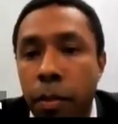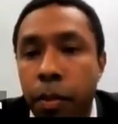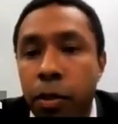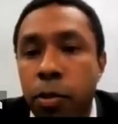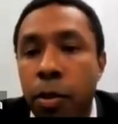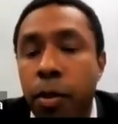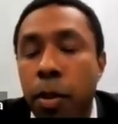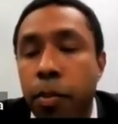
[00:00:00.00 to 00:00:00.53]

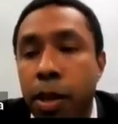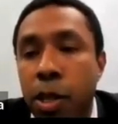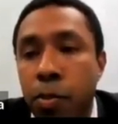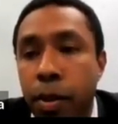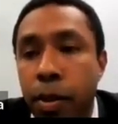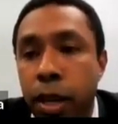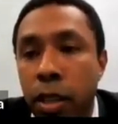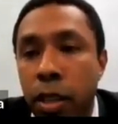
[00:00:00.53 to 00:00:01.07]
But from the
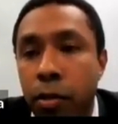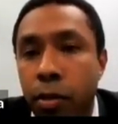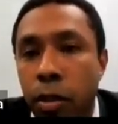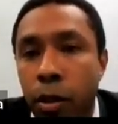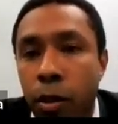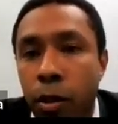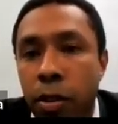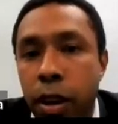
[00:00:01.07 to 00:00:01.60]
perspective
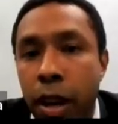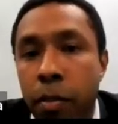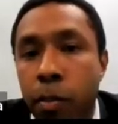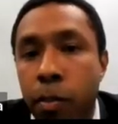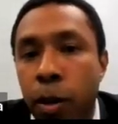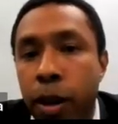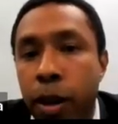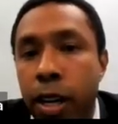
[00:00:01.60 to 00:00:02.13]
of
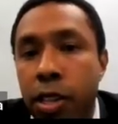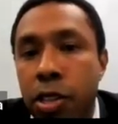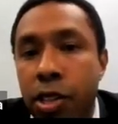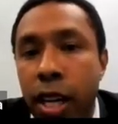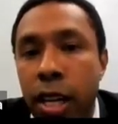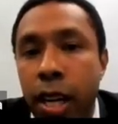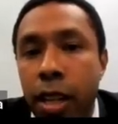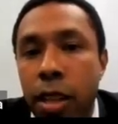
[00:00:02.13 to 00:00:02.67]

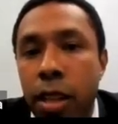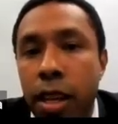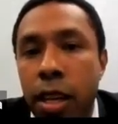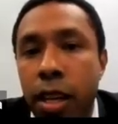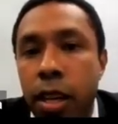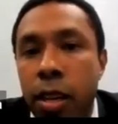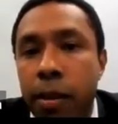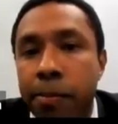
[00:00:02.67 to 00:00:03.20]
employers,
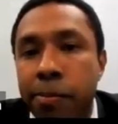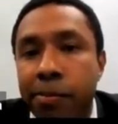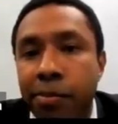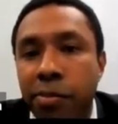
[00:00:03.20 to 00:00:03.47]
another